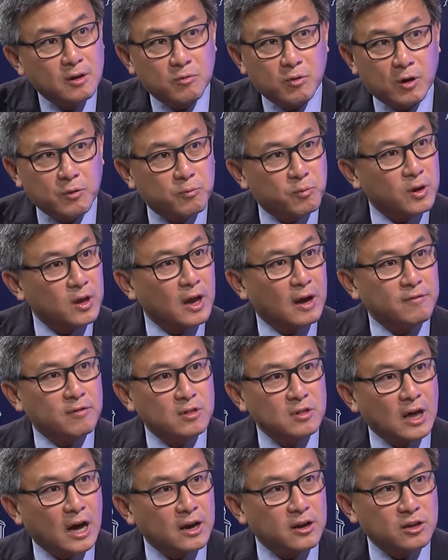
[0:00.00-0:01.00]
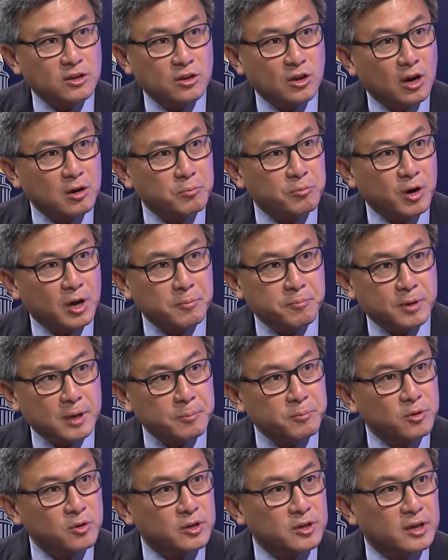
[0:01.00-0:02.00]
Right? We have a lot of young, bright
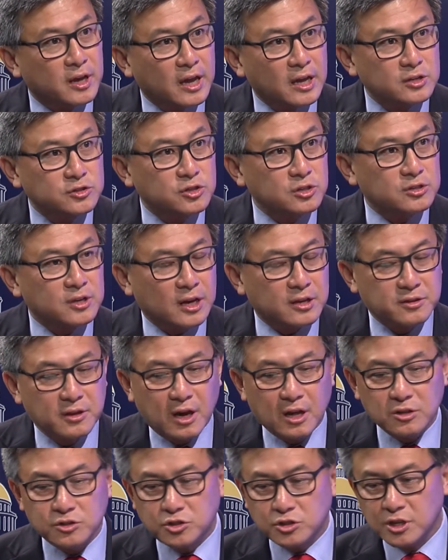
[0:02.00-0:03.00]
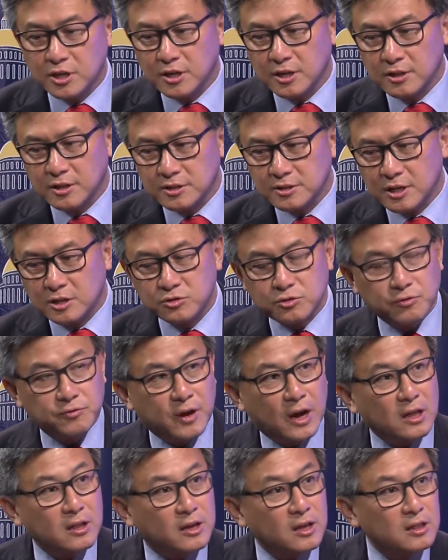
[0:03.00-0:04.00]
people engaged in technology in the Central
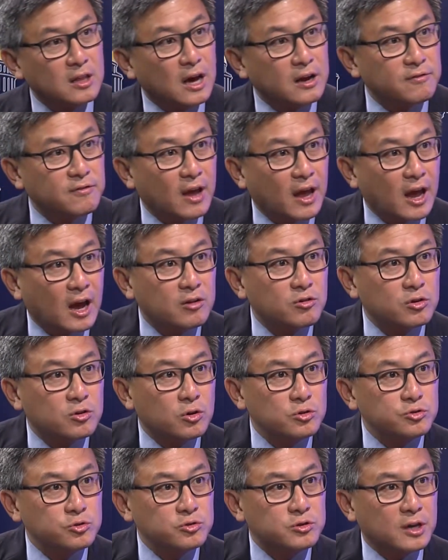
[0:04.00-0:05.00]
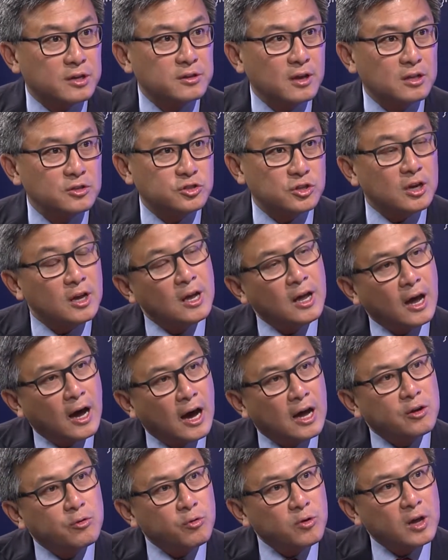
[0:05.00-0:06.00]
Valley, a lot of agricultural technology.
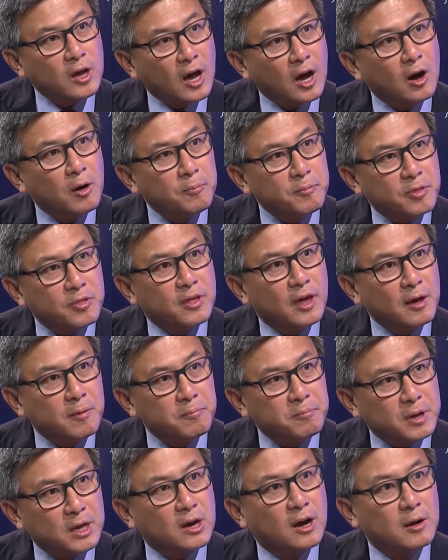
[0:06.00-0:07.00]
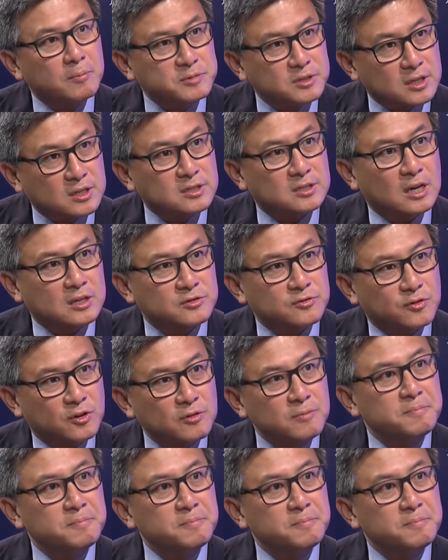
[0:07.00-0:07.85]
How do we help them become successful?